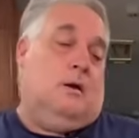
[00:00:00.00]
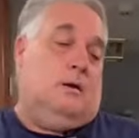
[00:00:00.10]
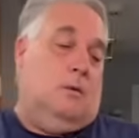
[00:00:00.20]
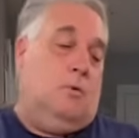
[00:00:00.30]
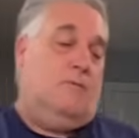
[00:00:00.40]

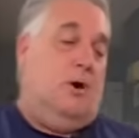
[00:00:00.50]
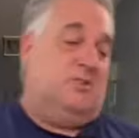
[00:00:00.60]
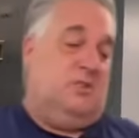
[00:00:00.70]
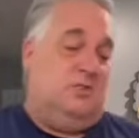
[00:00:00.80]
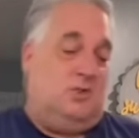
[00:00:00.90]
Going to move on
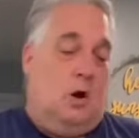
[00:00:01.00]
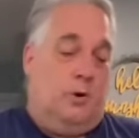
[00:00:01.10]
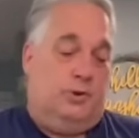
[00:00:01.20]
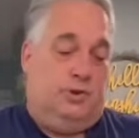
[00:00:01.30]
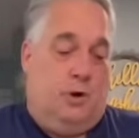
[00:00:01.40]
to the star of
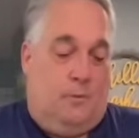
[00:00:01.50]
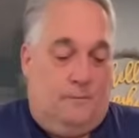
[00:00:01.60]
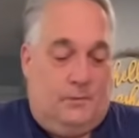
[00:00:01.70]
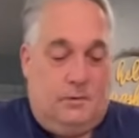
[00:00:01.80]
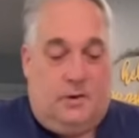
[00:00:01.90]
the show,
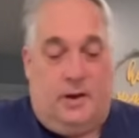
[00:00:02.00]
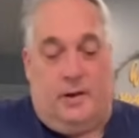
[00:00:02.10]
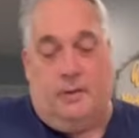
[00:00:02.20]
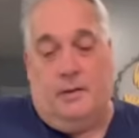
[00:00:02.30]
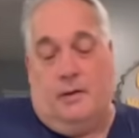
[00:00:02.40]

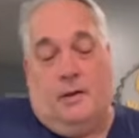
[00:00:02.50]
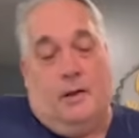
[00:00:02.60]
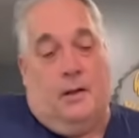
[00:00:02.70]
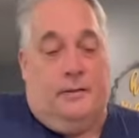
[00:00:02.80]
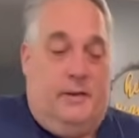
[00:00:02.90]
okay?
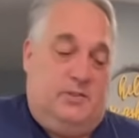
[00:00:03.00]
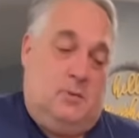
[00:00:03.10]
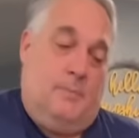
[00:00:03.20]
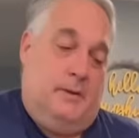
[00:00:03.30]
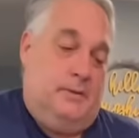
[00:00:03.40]
Here's the
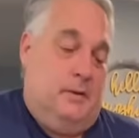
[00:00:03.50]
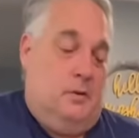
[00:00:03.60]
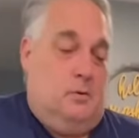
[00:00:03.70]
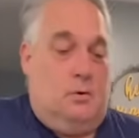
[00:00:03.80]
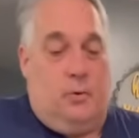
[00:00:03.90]
big
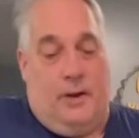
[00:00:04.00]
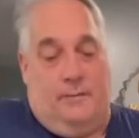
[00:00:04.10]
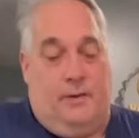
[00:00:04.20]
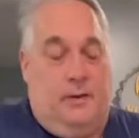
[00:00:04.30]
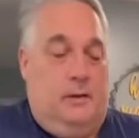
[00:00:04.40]
deal:
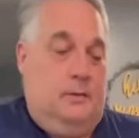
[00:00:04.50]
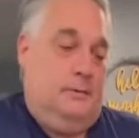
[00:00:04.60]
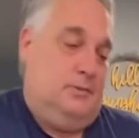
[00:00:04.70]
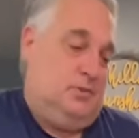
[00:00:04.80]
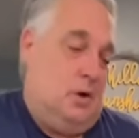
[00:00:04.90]
gravy,
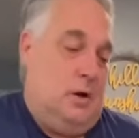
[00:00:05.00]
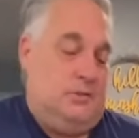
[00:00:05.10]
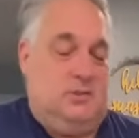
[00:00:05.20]
sauce.